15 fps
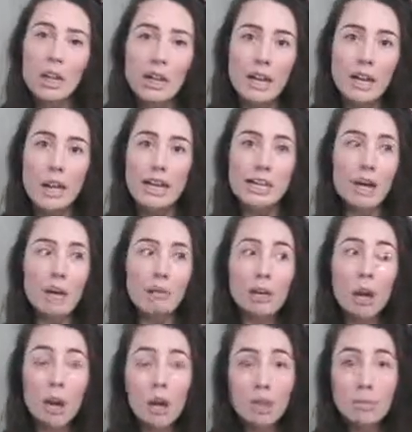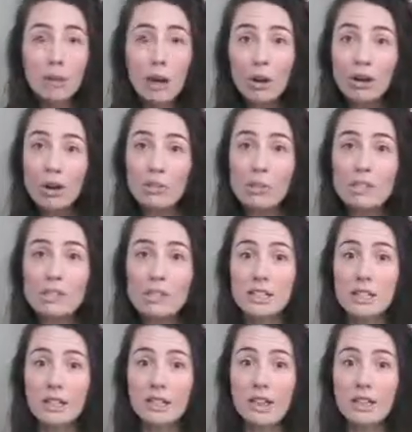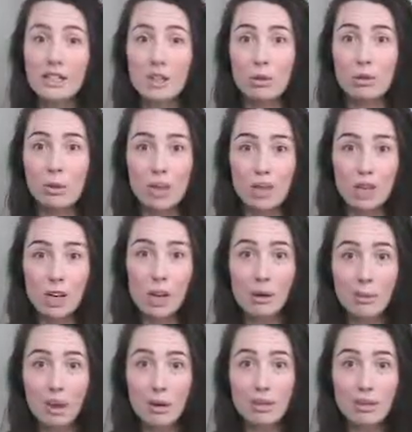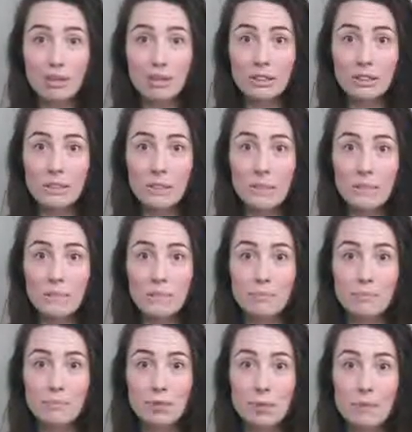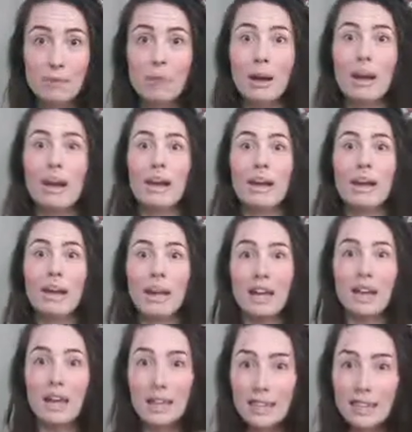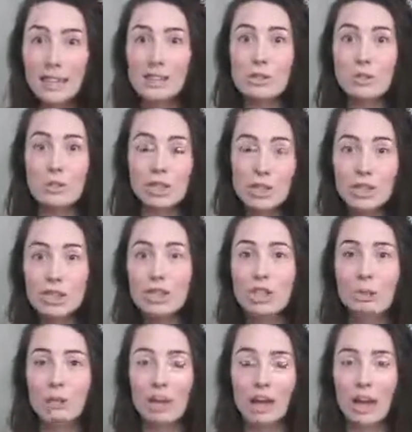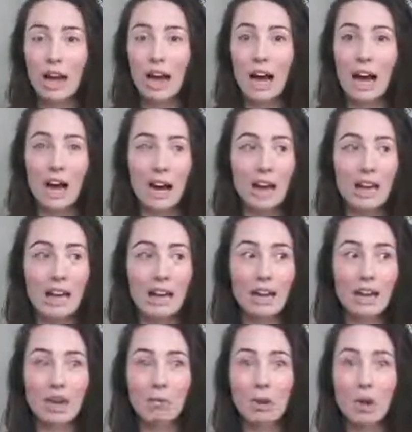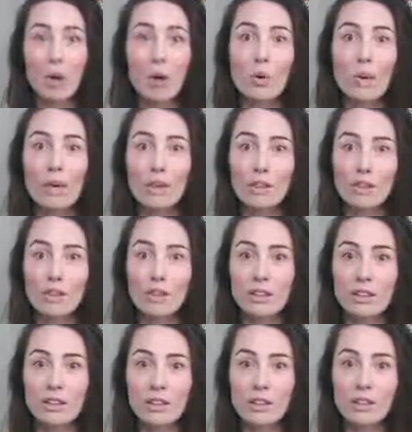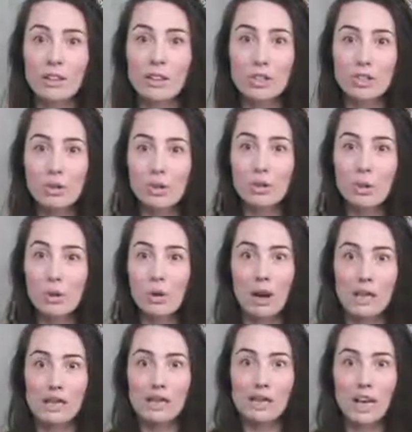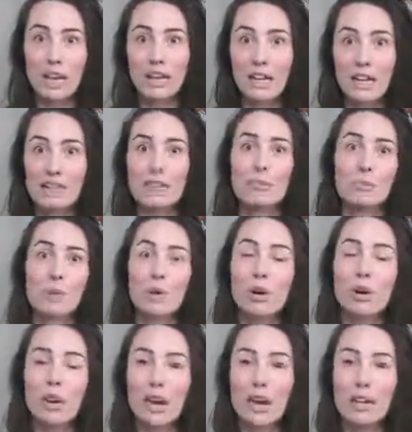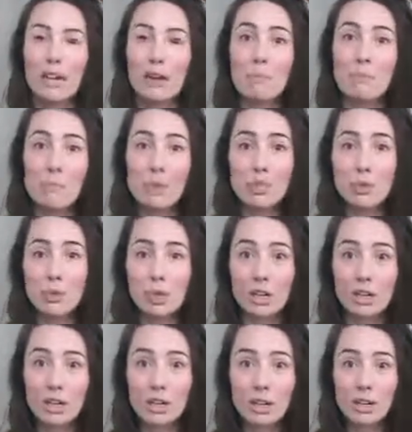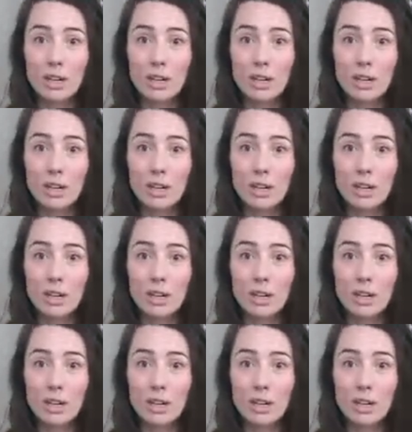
yeah, tell me all about your business and that's all we're going to talk about. But in this relationship, like, I am going to request and get support and get mentored.